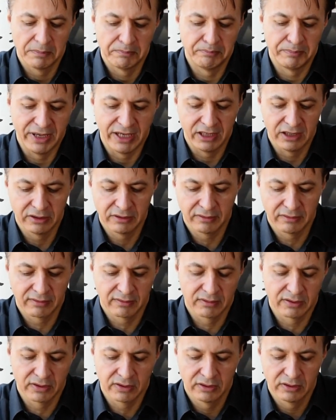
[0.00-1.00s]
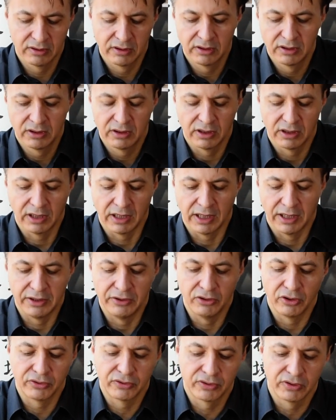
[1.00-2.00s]
balanced
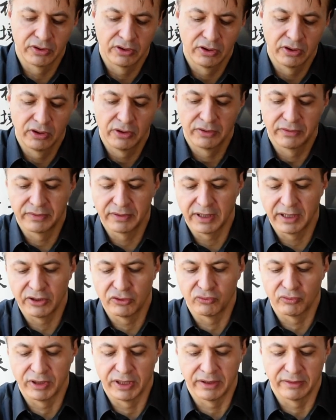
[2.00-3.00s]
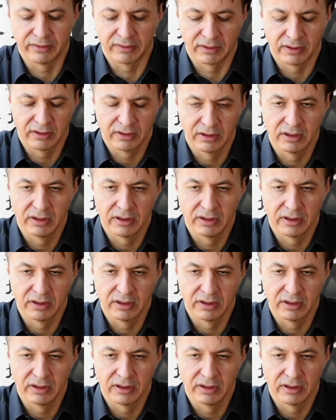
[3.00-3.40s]
and not sideways.